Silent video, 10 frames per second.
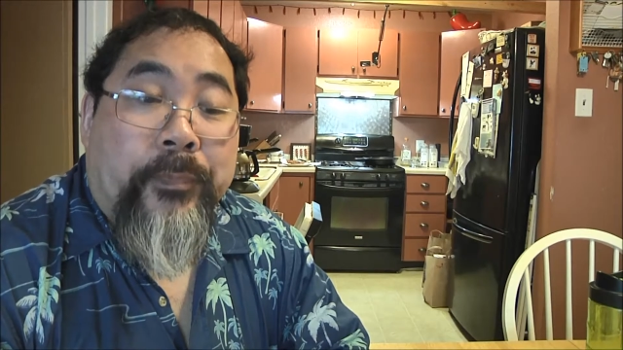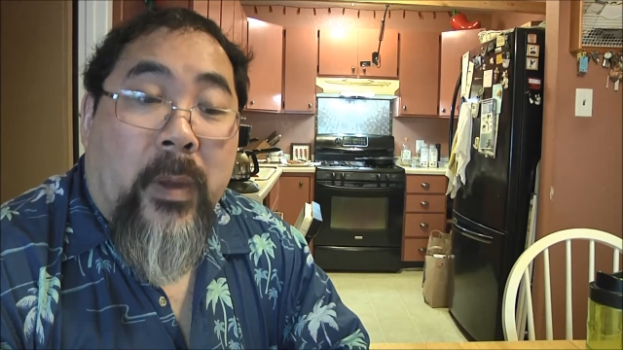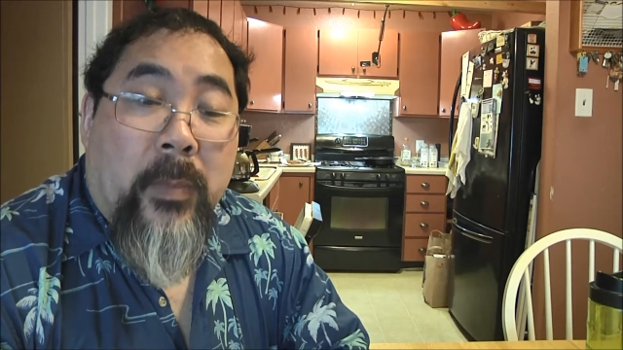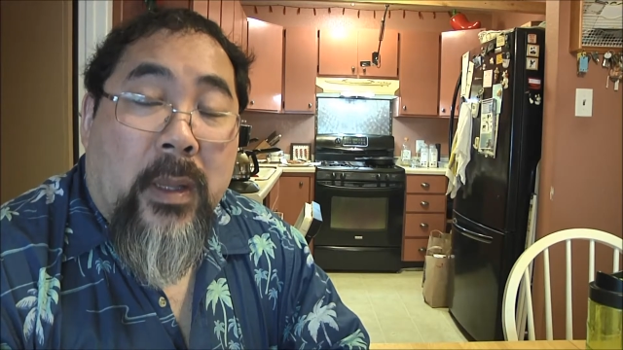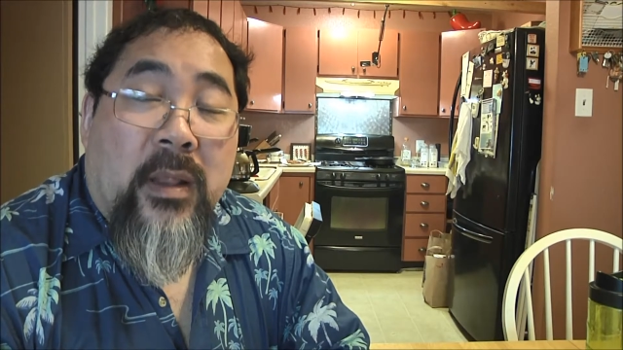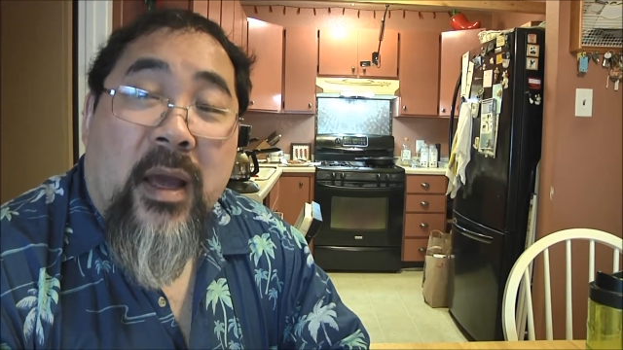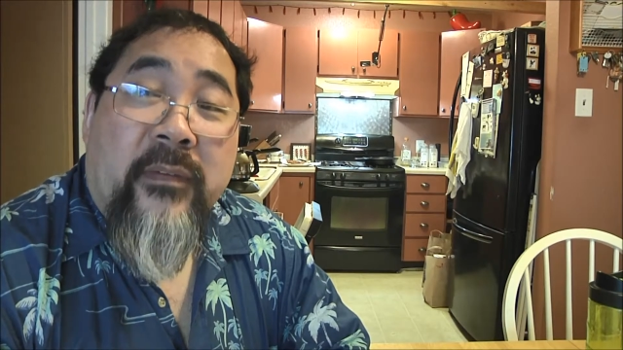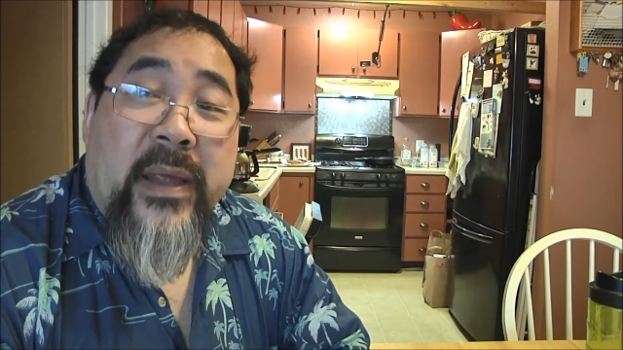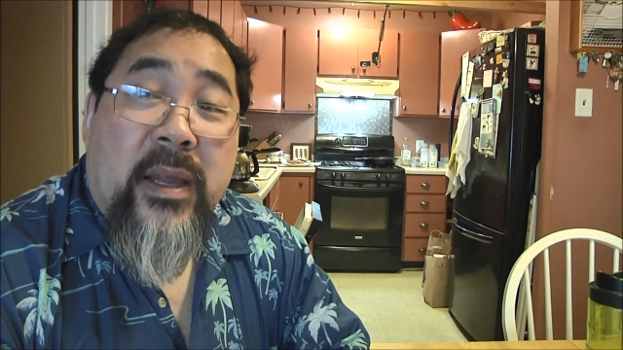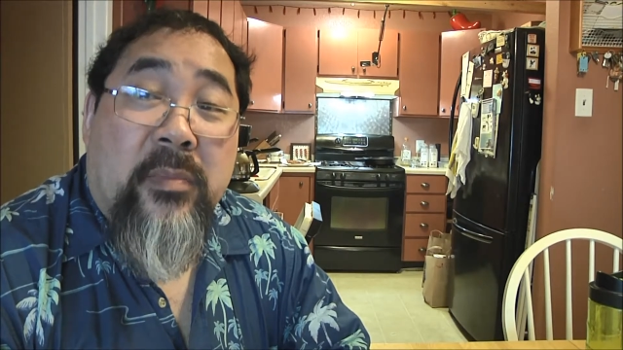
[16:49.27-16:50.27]
But a lot
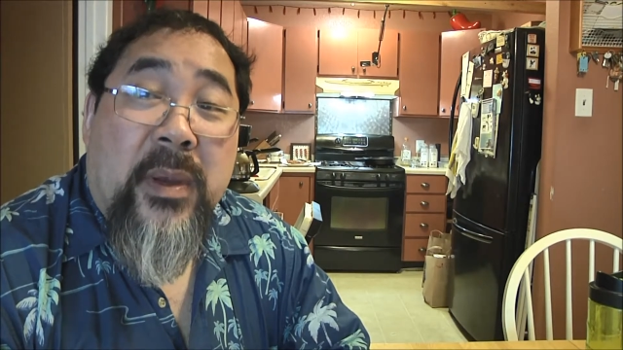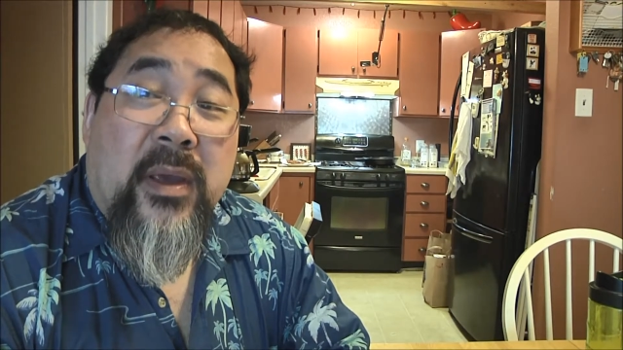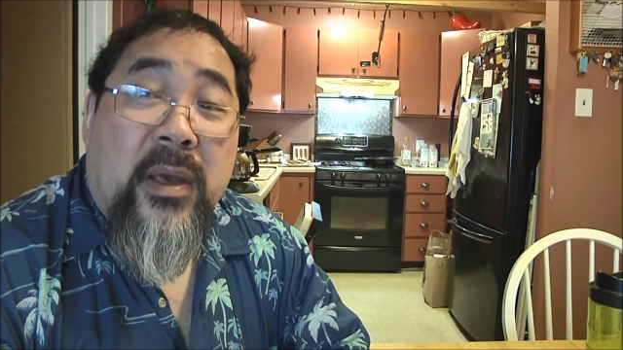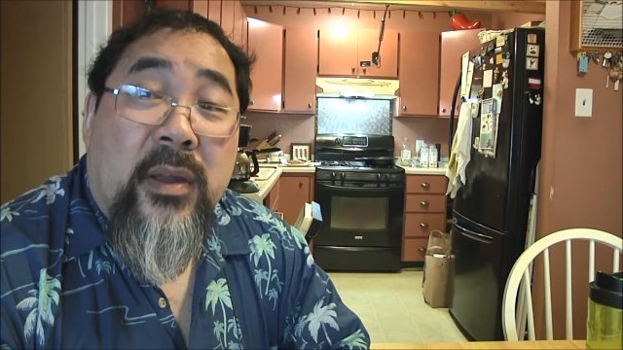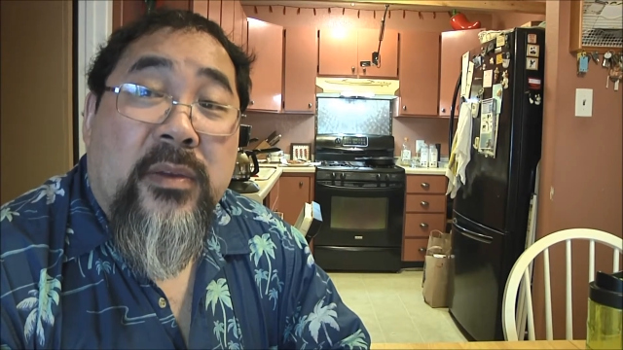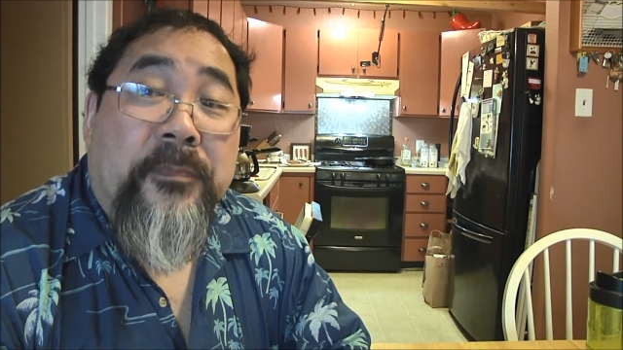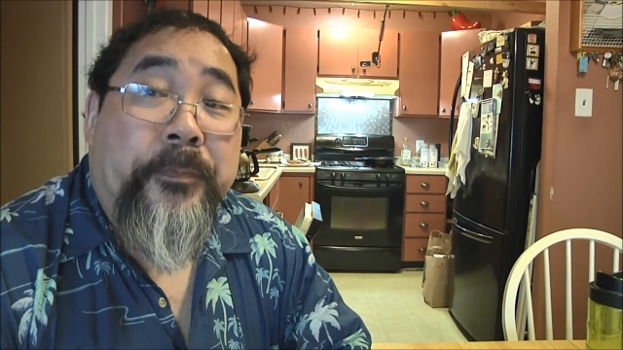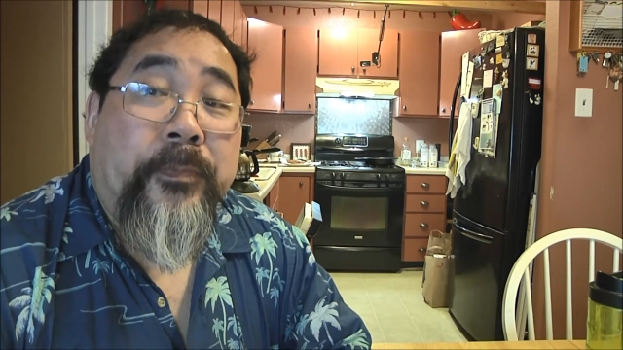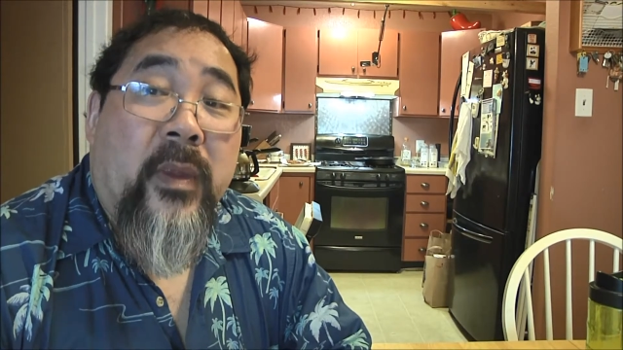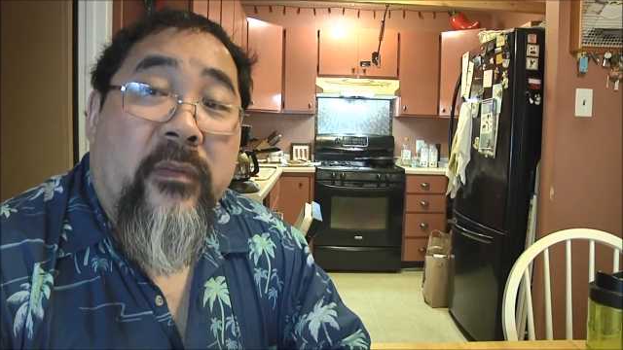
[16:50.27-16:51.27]
of that is because,
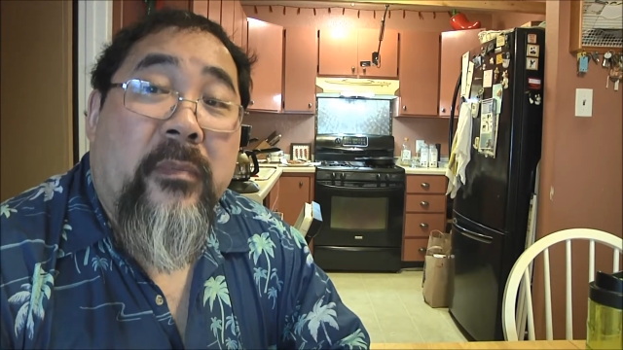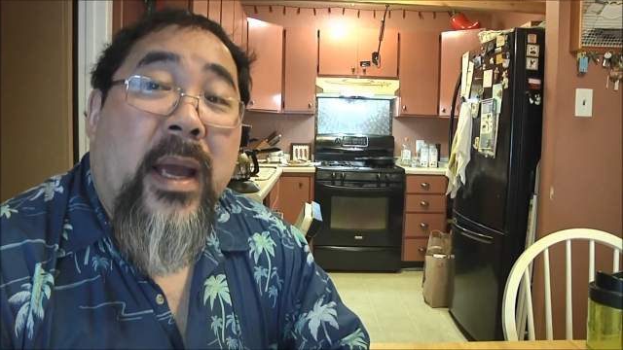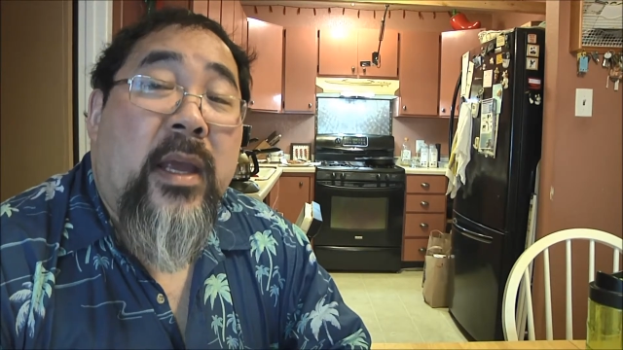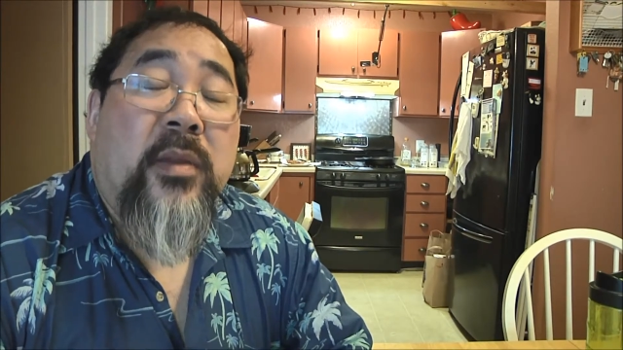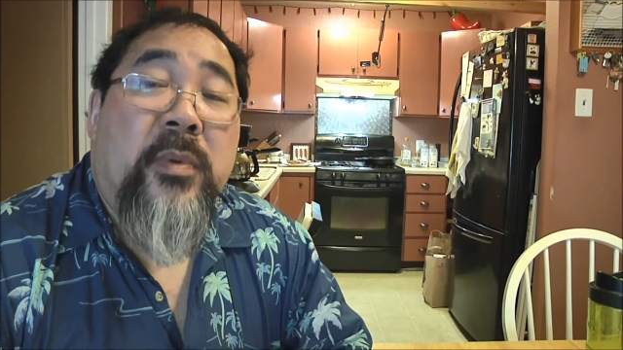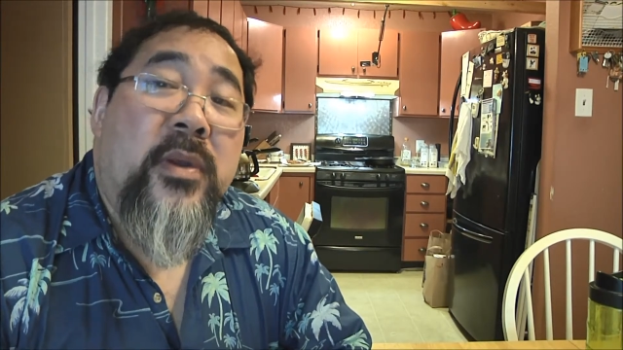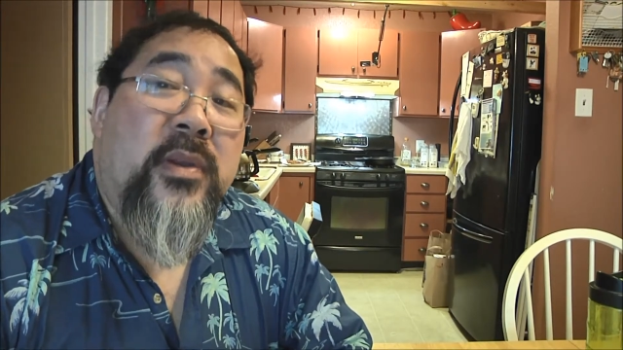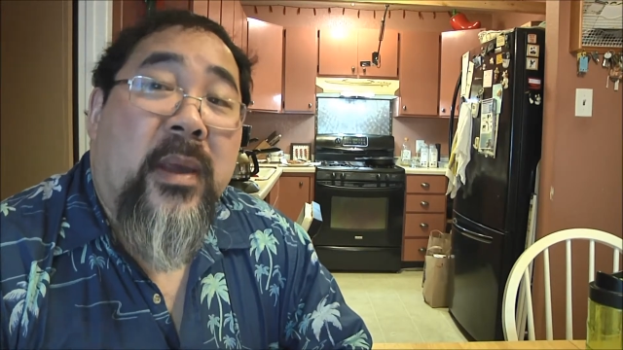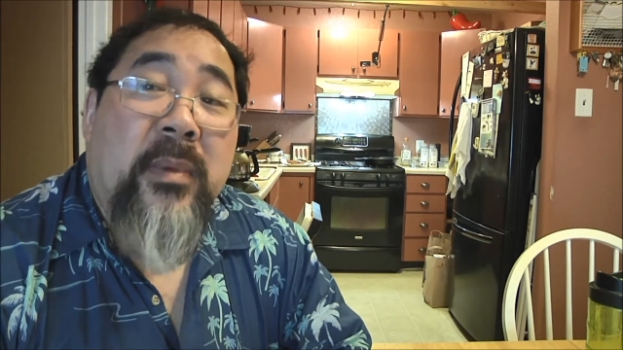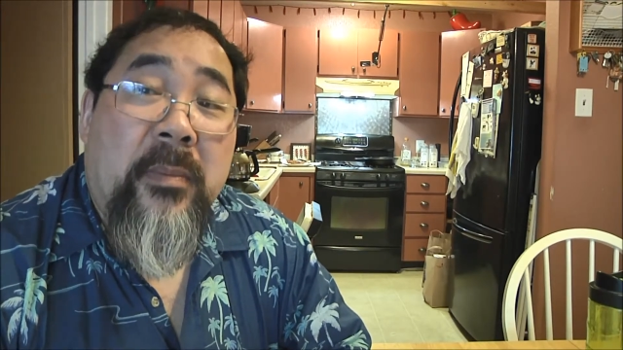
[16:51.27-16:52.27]
from my experience,
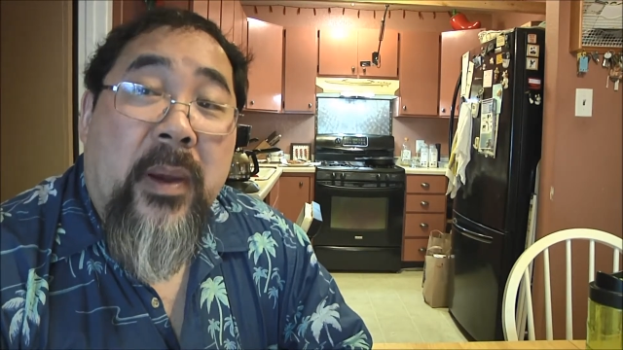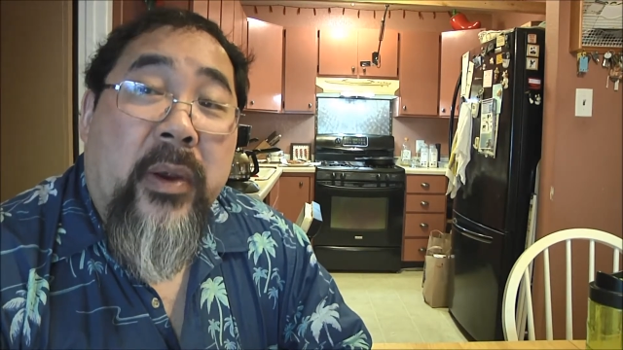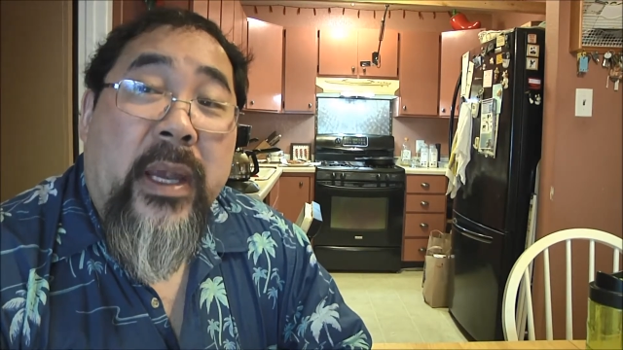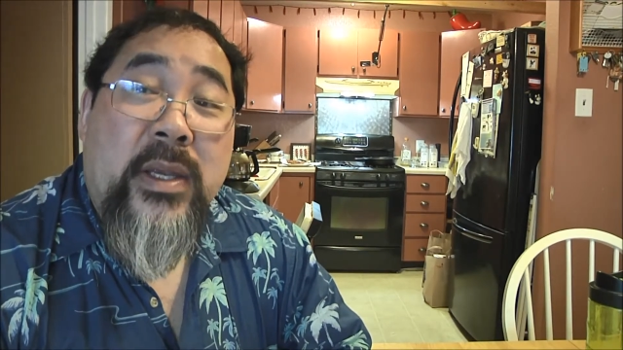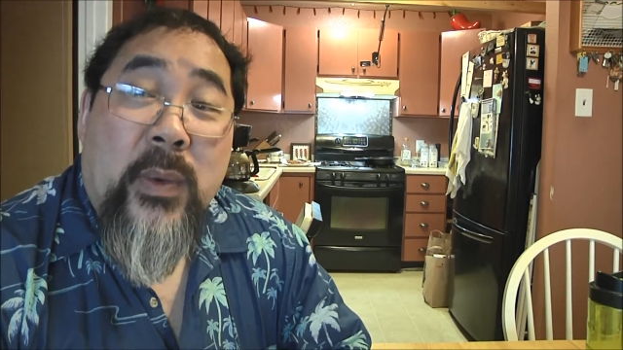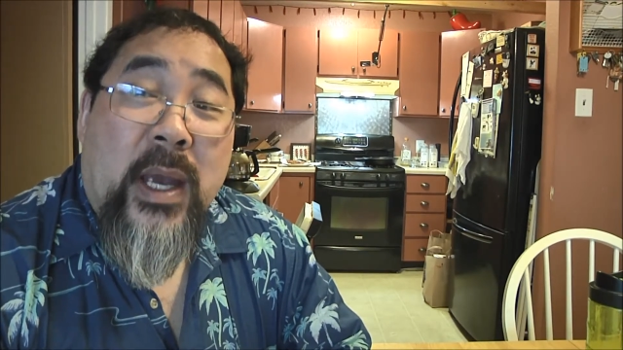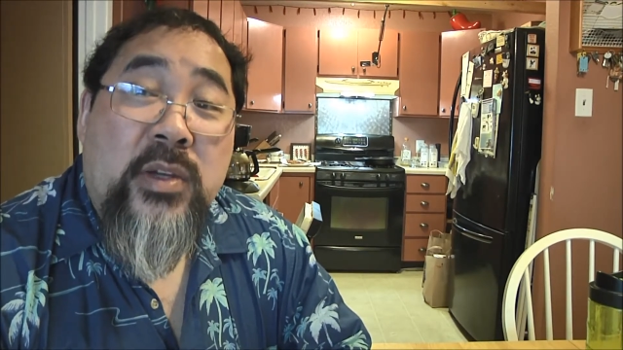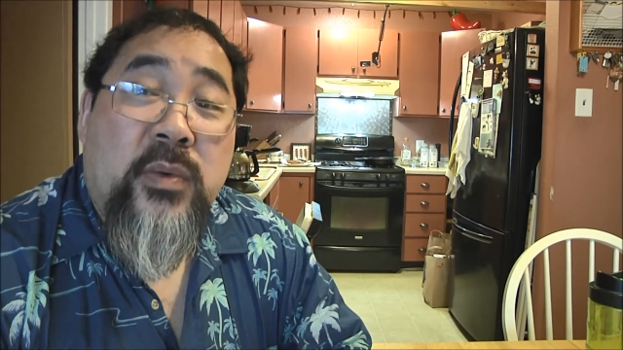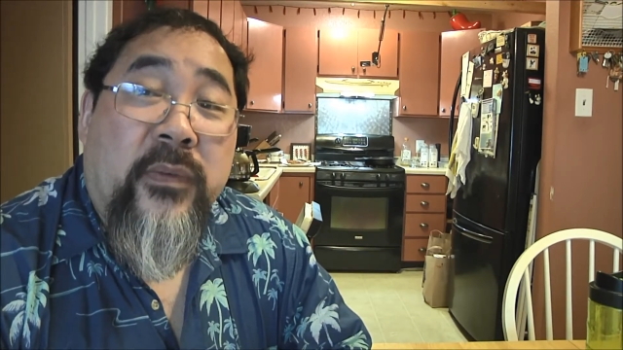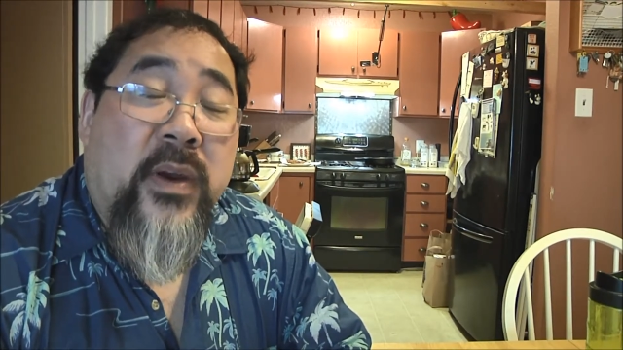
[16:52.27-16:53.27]
I'm comparing it to
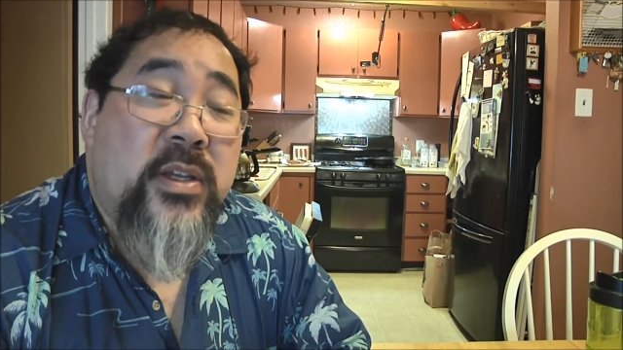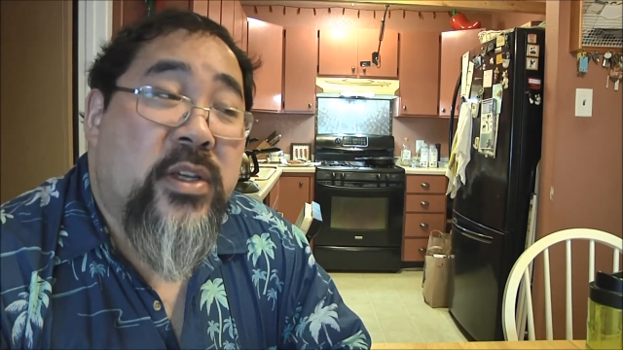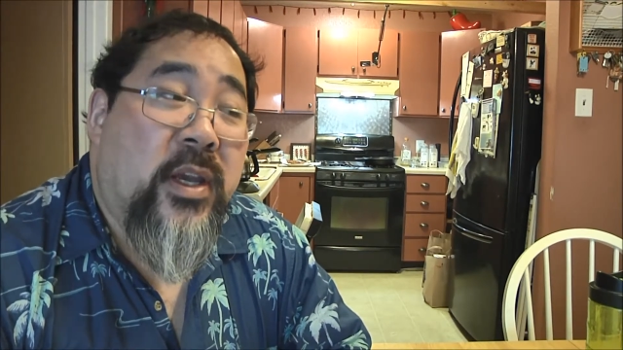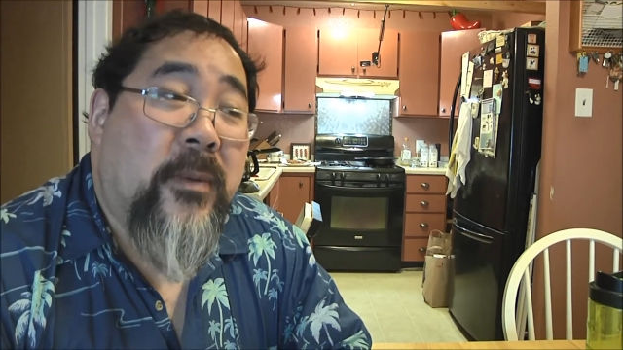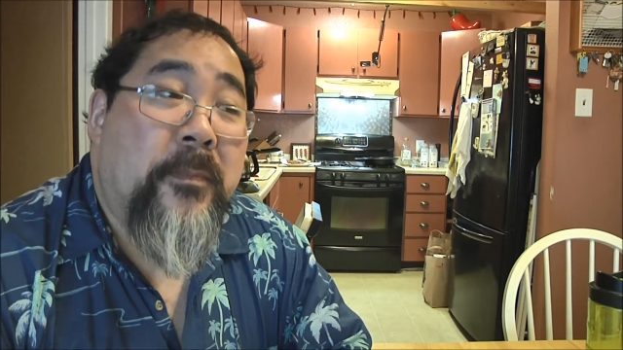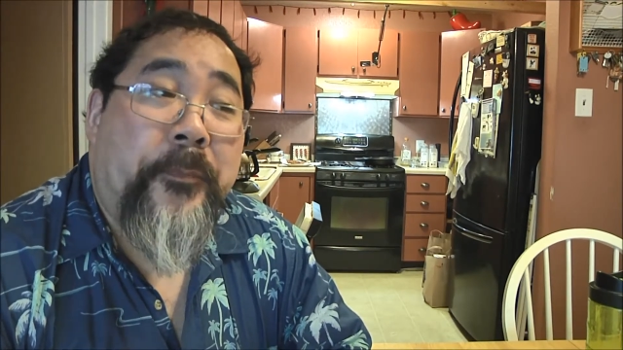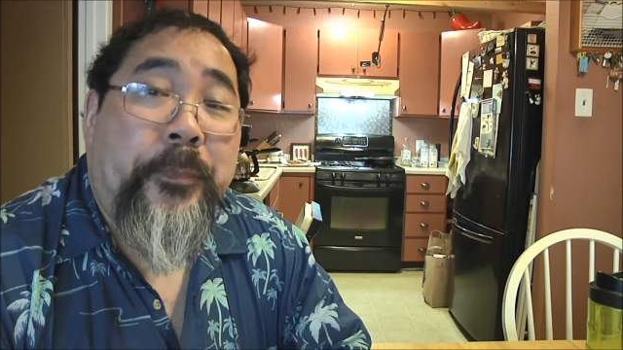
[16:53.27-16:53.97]
actual fried chicken,